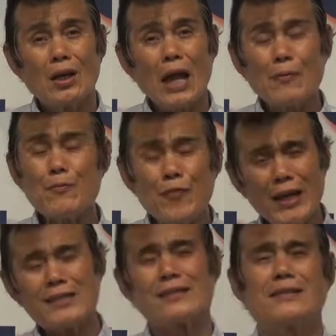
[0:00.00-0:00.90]
have
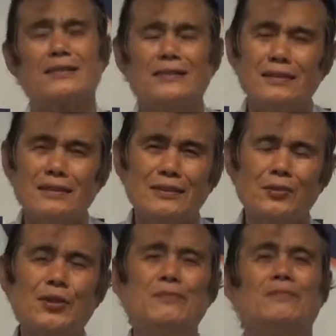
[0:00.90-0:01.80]
faith
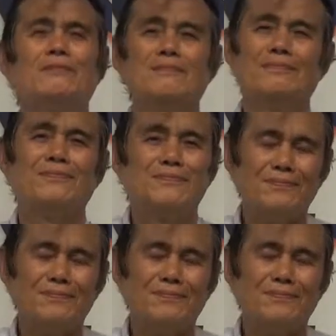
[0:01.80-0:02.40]
to Him.